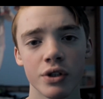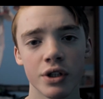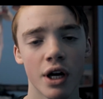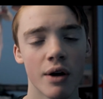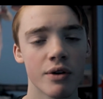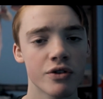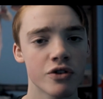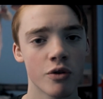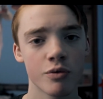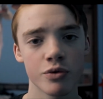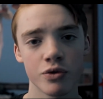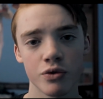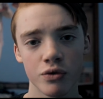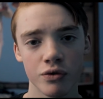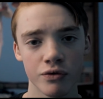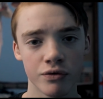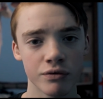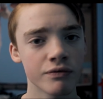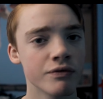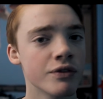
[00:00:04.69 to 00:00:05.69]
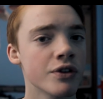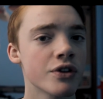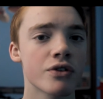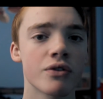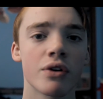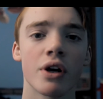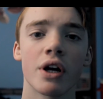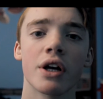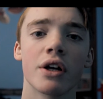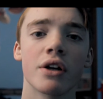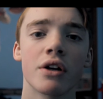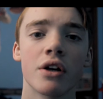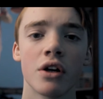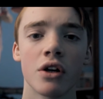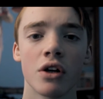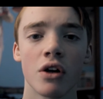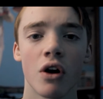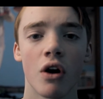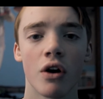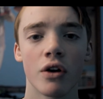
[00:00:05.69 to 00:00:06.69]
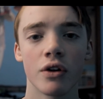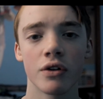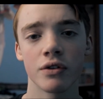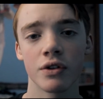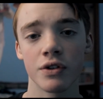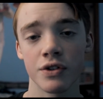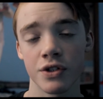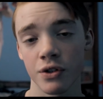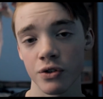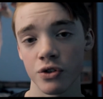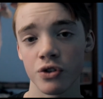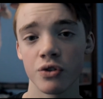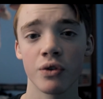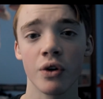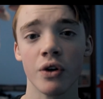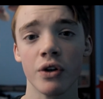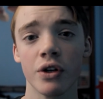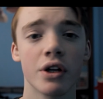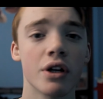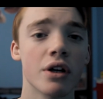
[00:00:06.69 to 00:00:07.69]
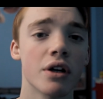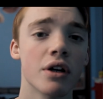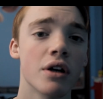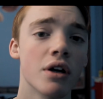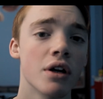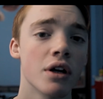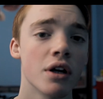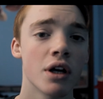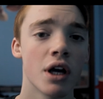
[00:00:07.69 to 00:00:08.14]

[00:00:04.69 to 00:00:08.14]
and I was homeschooled from 5th grade on until junior year.